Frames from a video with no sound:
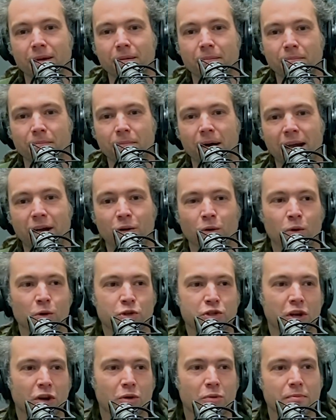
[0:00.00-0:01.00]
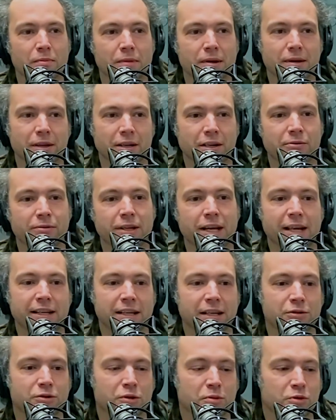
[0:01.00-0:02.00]
by also
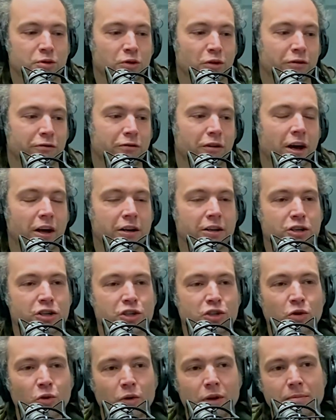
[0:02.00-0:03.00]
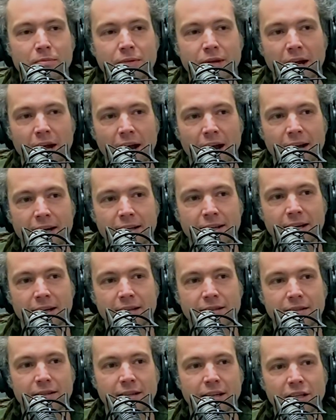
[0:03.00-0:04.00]
creating some sort of other story behind
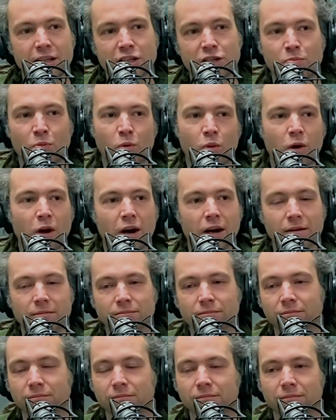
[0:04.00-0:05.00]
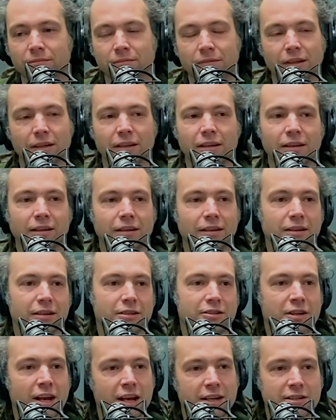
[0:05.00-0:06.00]
it that is more
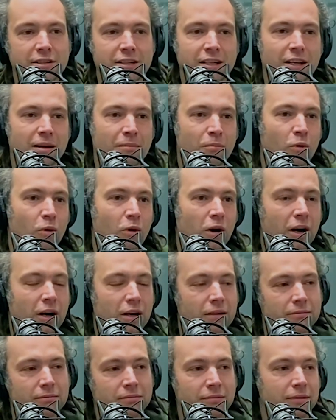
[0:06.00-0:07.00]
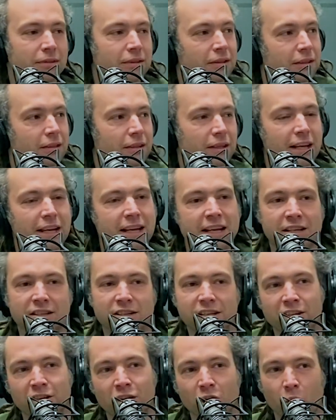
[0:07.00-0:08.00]
sexy and more
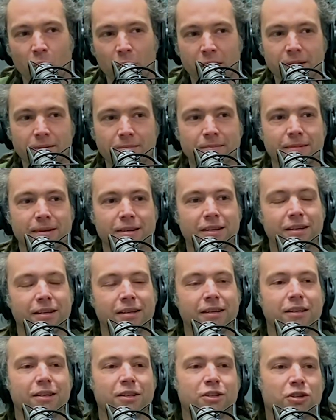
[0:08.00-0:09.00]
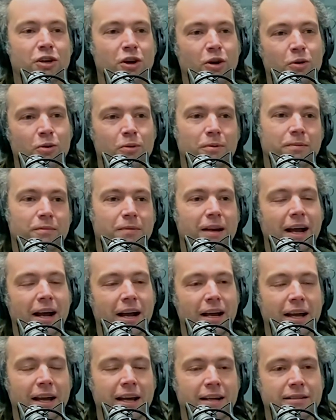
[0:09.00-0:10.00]
easygoing. So
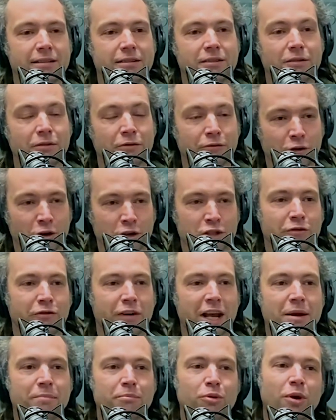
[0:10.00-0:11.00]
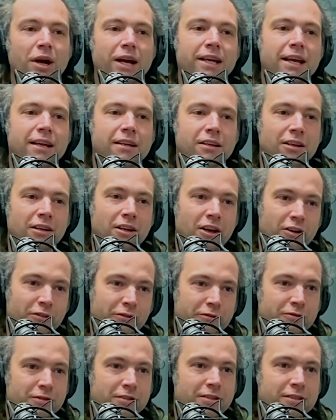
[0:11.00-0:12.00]
at the 1st of April, I get a lot
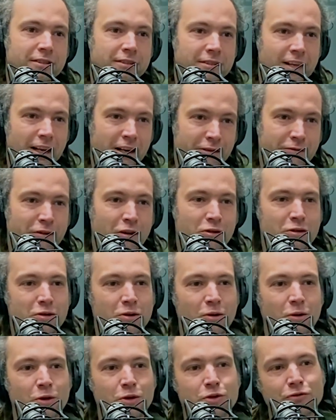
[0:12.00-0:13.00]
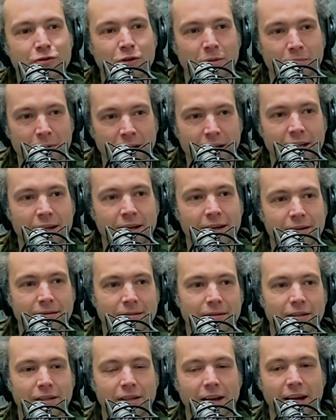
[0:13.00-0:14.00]
of telephone calls from media,
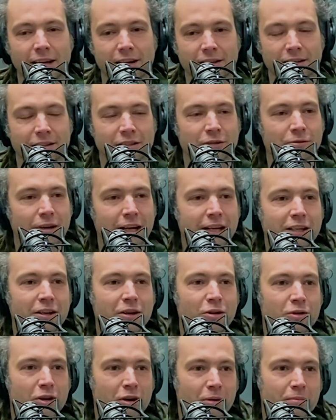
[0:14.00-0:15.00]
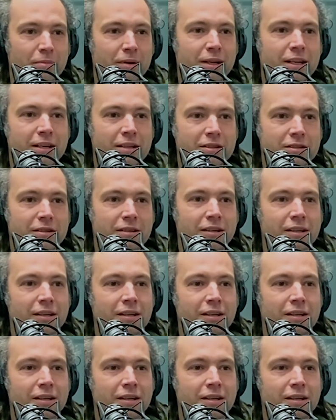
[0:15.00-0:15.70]
like the radio companies.